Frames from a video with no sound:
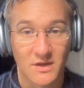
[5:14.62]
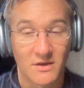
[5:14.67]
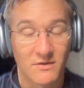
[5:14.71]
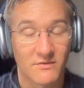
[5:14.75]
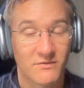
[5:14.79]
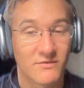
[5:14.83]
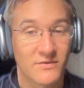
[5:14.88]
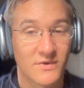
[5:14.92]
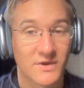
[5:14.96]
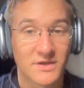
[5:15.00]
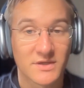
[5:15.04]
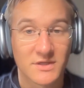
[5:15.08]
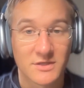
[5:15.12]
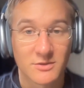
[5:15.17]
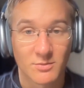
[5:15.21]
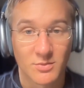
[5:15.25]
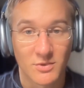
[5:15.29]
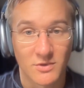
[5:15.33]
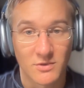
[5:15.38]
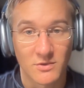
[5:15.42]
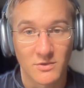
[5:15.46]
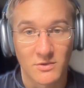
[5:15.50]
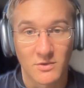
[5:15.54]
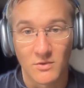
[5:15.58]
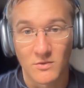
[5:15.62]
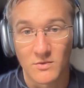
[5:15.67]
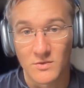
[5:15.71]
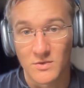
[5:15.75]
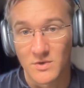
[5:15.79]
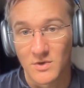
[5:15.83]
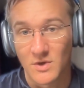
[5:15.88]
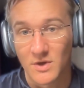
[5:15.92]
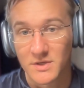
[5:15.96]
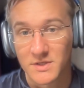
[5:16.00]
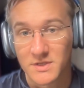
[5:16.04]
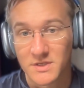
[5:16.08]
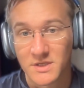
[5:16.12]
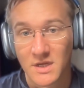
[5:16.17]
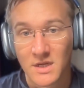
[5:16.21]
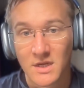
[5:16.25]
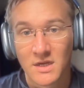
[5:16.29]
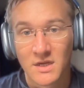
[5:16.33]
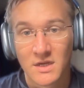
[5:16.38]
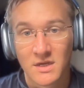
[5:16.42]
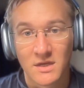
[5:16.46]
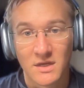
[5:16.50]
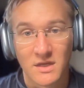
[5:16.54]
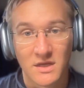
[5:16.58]
are reasonable or not,
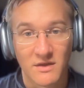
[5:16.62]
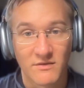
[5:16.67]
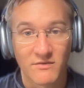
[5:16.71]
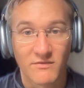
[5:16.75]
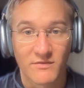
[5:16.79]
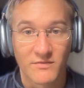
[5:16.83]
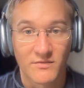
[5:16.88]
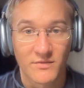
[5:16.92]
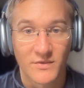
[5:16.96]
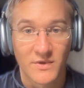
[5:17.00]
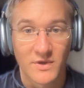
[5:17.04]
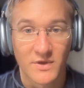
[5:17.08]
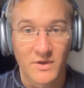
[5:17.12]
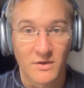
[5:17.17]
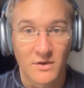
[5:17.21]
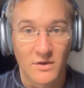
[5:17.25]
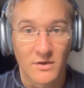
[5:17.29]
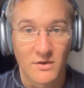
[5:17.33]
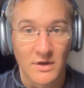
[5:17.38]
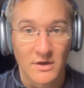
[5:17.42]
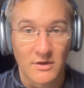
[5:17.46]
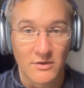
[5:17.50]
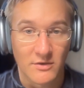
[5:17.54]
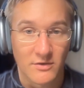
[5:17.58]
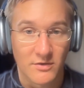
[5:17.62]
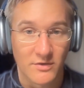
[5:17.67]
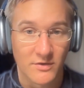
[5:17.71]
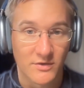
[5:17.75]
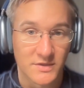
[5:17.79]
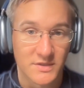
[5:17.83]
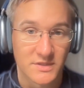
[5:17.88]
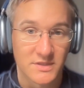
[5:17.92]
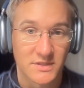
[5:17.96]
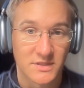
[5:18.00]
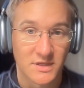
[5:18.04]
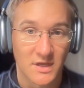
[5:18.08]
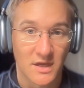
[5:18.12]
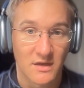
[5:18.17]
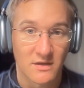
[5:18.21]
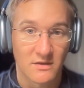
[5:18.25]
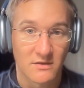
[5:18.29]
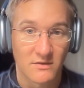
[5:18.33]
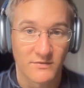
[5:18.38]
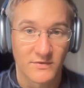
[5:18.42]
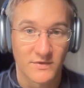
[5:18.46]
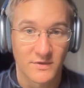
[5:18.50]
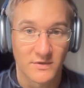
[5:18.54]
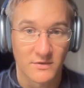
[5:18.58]
given, our current state
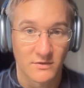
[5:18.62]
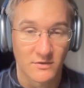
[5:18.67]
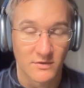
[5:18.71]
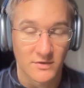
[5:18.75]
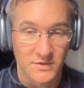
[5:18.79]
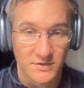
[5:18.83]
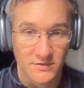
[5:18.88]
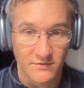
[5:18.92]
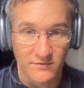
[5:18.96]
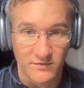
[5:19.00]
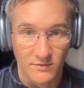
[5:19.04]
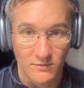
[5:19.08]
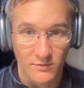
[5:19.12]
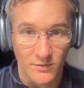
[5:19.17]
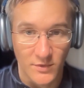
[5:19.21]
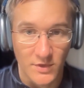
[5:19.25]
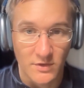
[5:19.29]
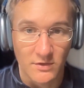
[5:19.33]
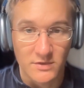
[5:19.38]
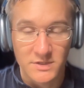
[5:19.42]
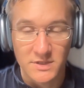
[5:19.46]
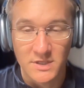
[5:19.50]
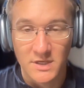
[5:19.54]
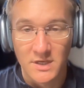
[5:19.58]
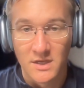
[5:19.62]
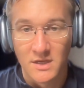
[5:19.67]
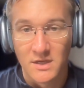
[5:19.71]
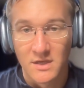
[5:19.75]
of the knowledge of the world.